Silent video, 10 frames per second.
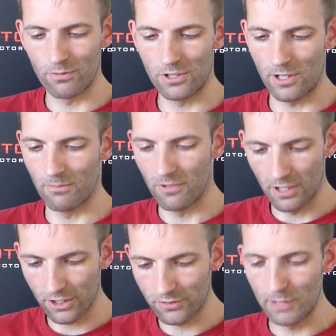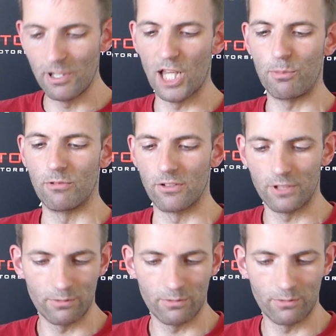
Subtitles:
which I'm extremely happy with.